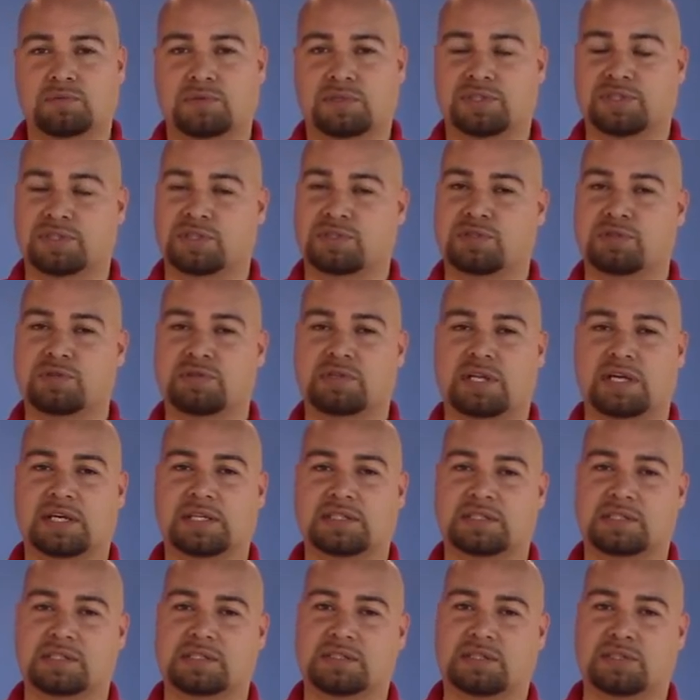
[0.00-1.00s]
which is
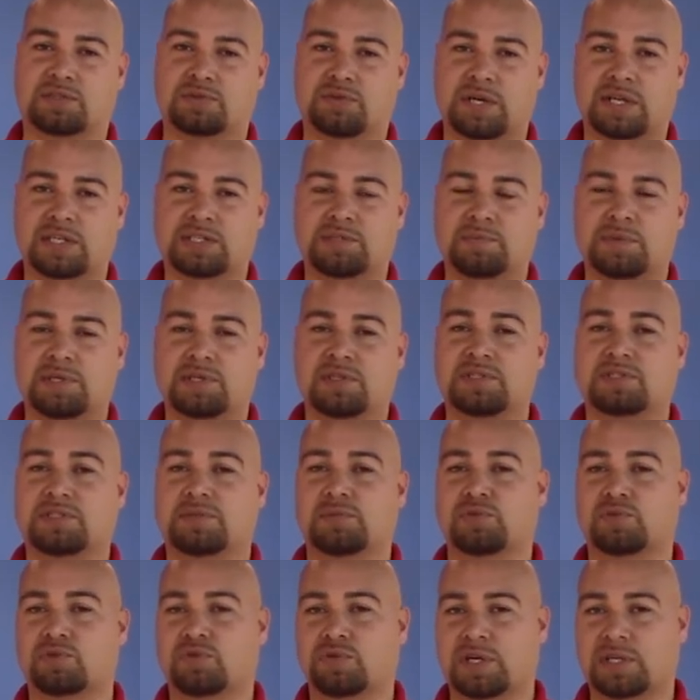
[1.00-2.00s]
utilized as a transmitter and
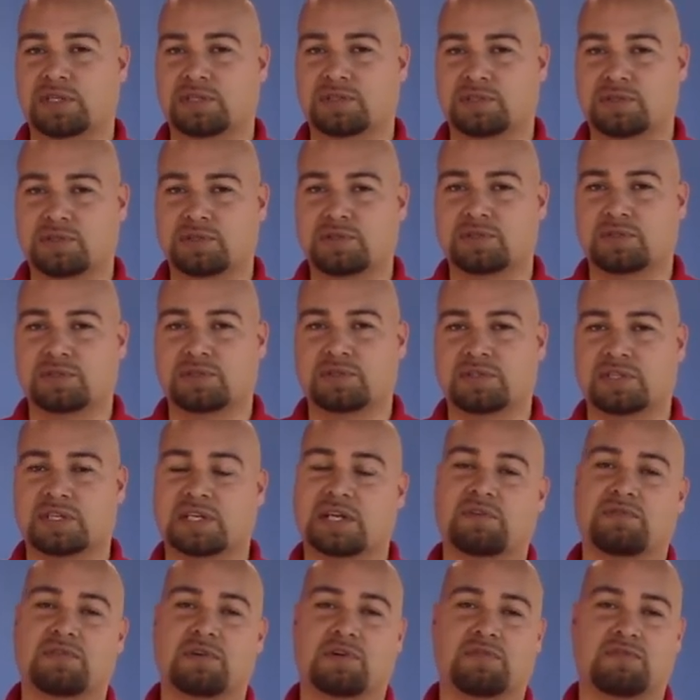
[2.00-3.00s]
some transducers to
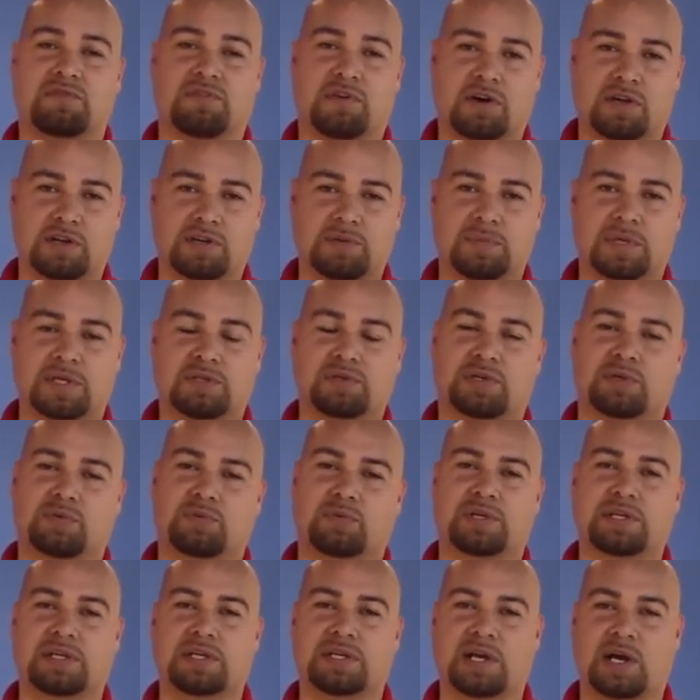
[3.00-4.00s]
give you a
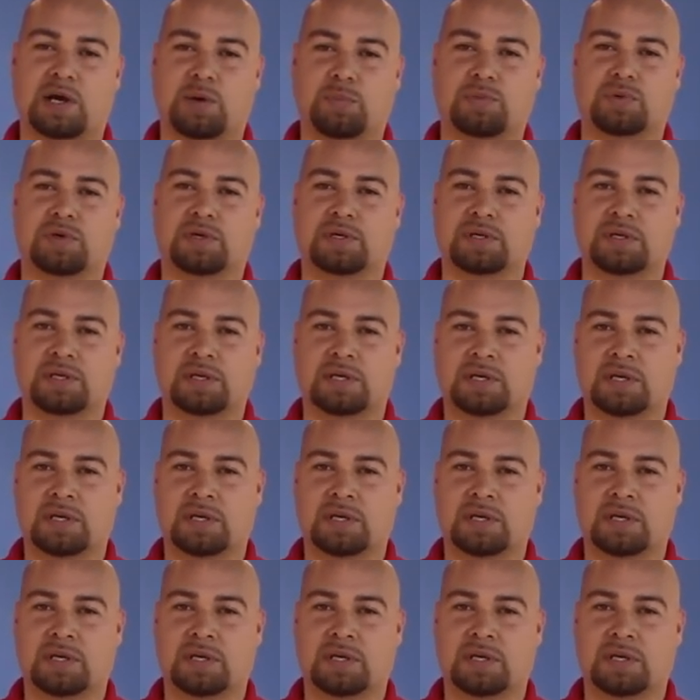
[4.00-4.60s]
volumetric reading output.